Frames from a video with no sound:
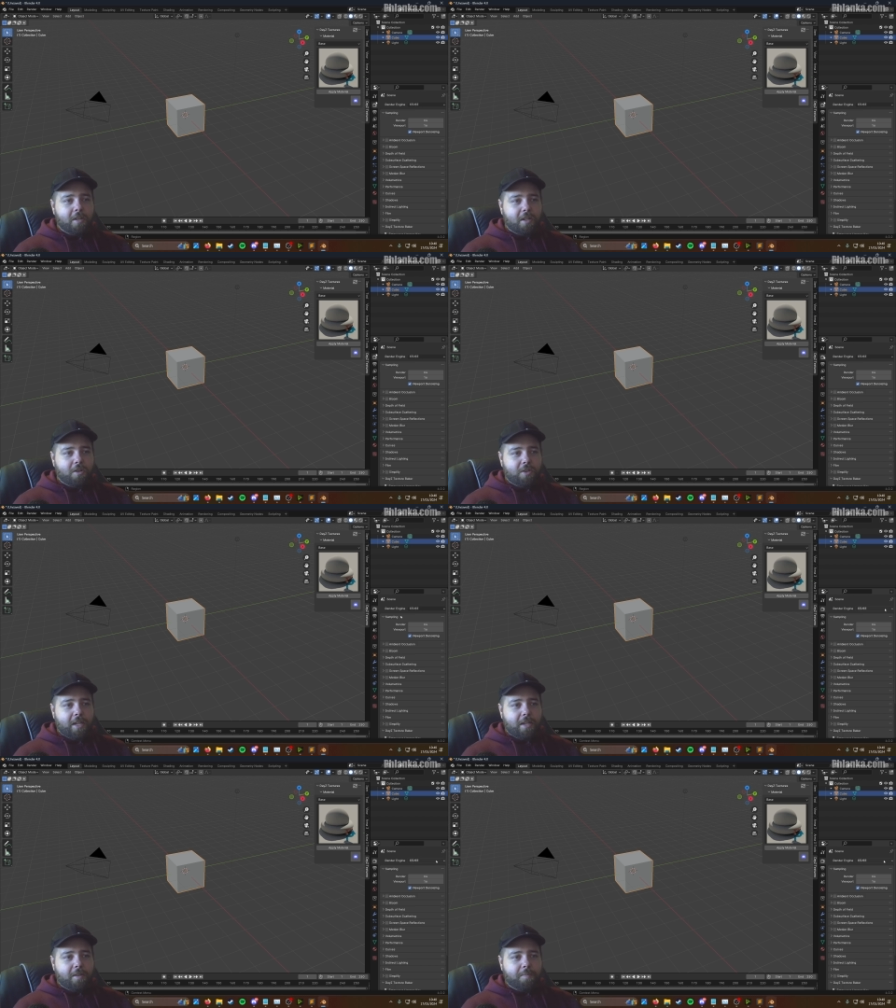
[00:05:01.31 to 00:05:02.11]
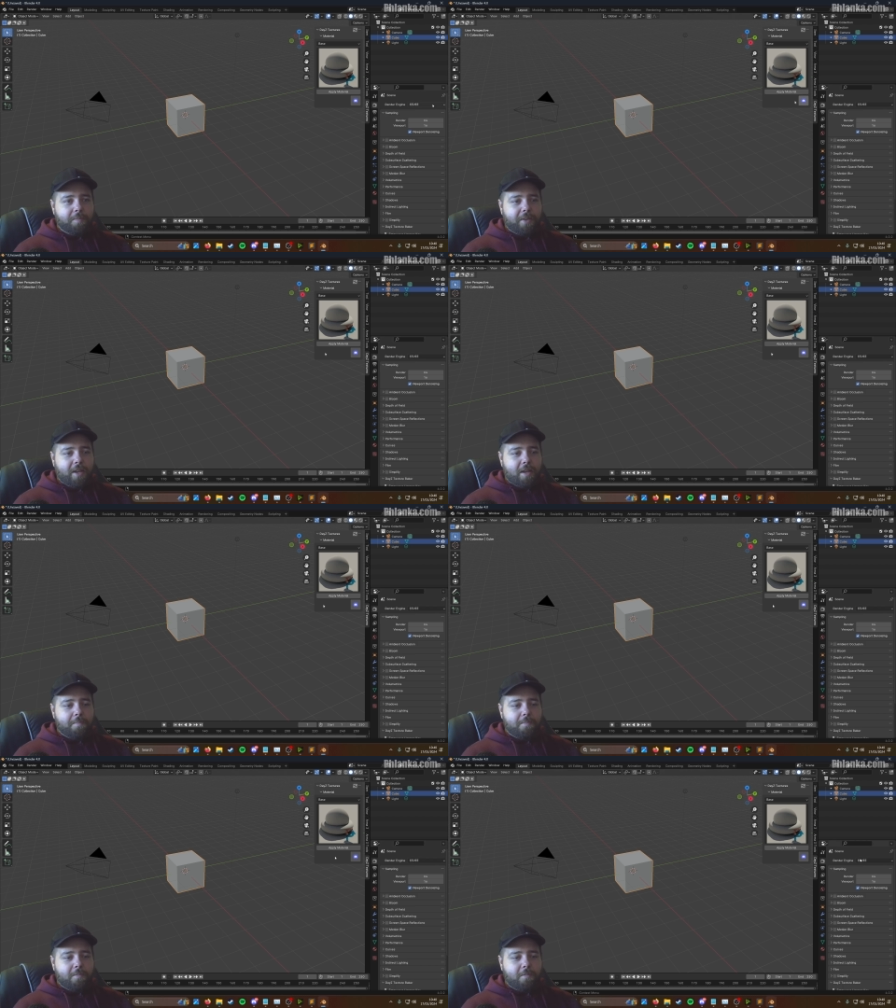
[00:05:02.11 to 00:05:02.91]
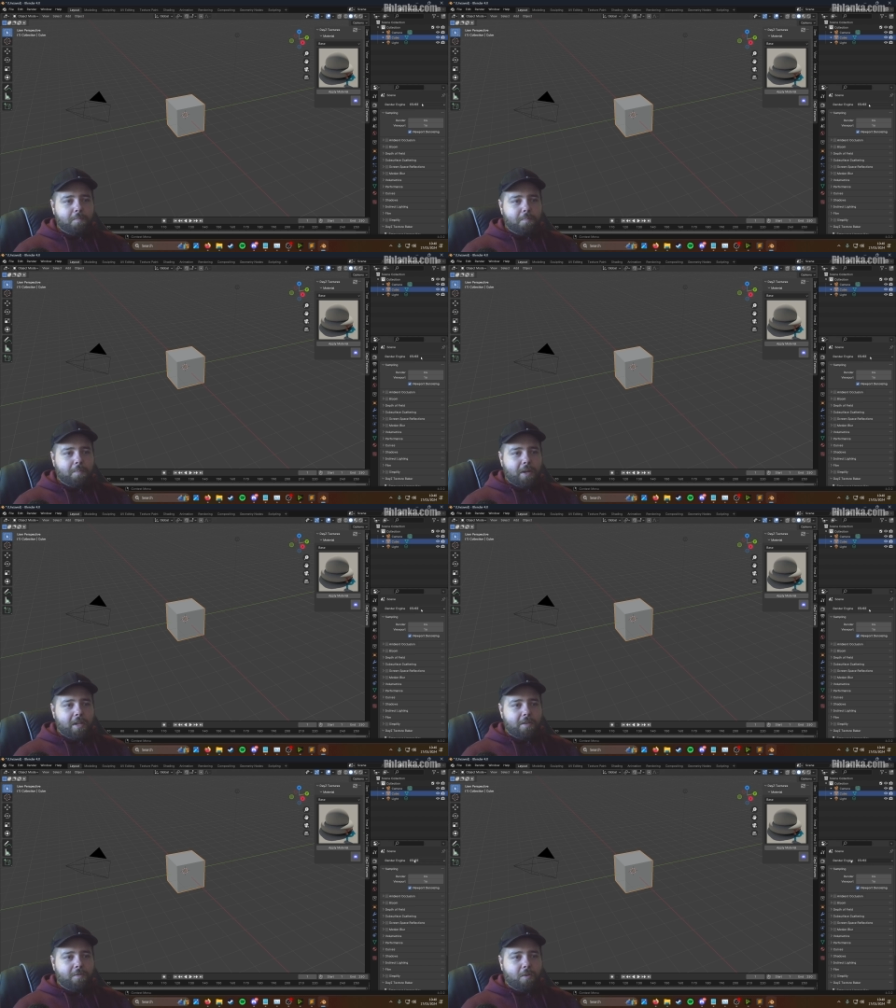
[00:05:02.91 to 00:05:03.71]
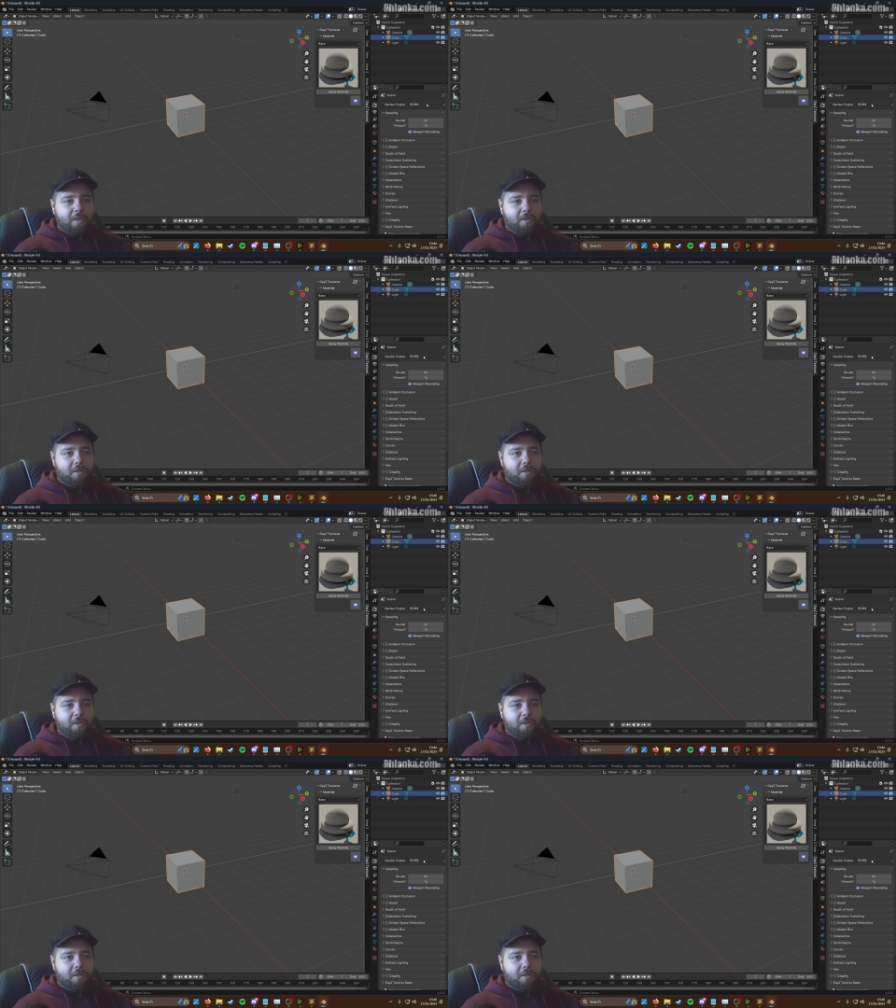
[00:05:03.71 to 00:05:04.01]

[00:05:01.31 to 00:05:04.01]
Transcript: click on there um, by default